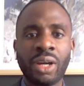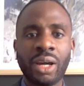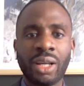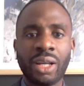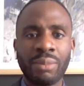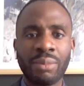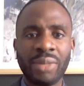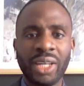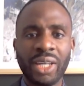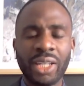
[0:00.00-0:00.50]

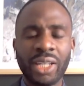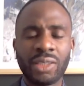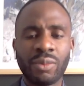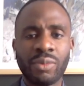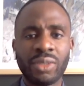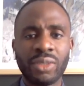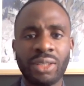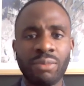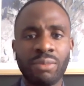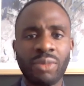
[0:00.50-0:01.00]
And I'm here to
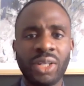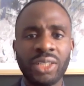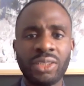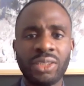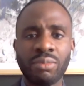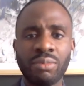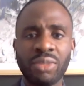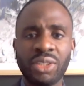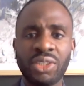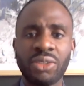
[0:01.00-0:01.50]
present my
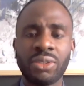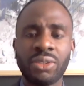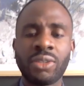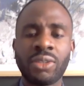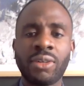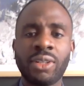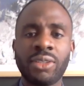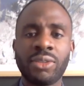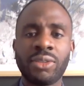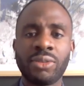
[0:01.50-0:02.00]
submission
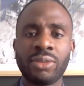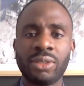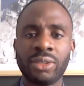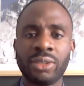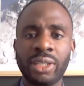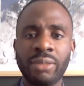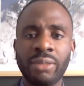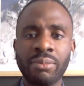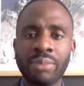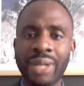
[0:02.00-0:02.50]
titled
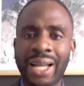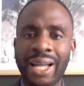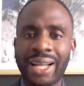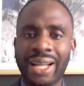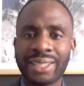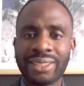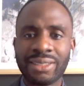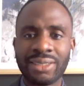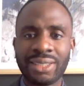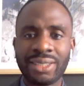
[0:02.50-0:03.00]
The
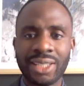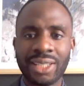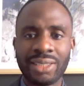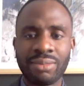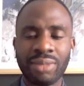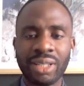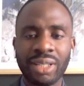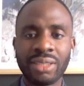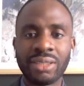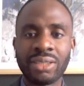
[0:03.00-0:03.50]
Impact
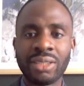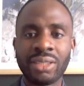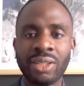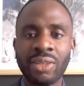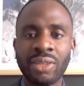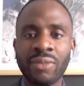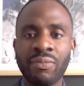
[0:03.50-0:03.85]
Assessment